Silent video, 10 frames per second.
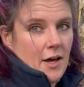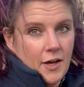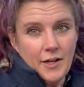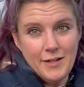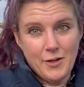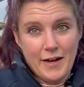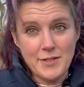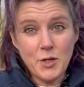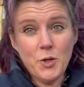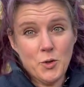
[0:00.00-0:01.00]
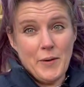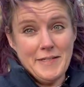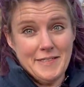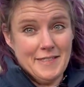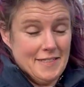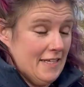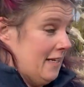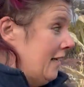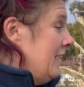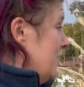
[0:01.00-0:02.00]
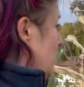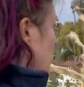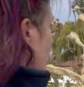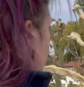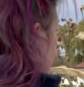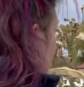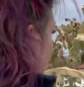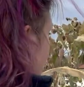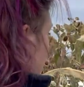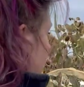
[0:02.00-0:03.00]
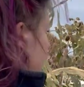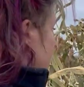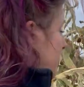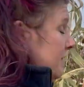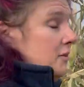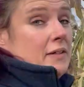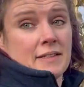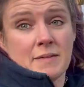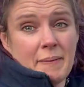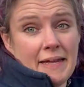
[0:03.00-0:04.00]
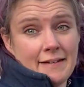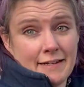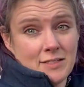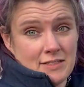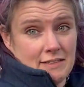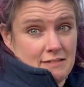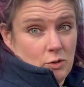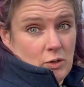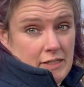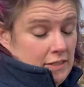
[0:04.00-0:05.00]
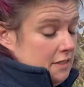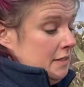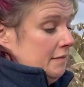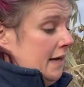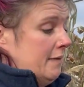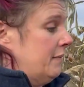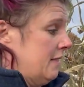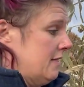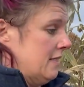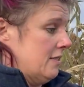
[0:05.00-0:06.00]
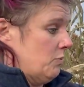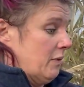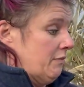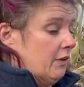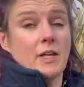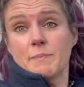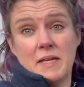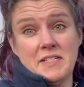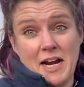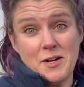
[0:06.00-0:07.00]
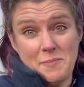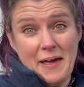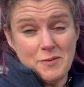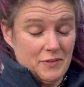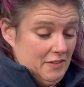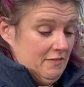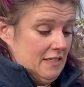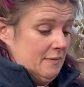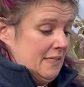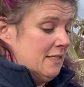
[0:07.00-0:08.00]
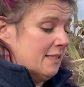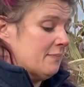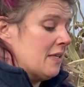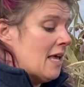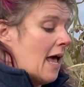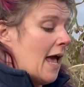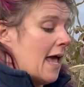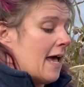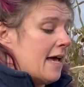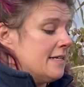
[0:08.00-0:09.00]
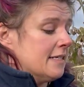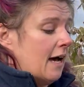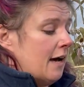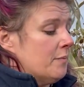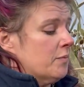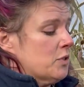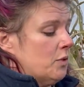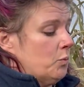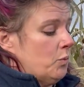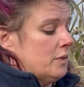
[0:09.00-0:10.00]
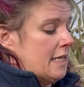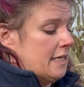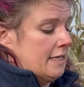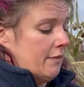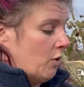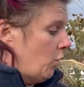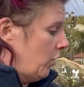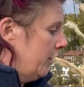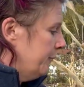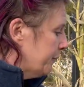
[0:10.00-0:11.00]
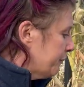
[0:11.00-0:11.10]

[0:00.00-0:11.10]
Okay, you guys, craziest thing. So Mom and I are doing the bed next door here because we filled up the entire bed with the Vietnamese. And so we're taking down the corn.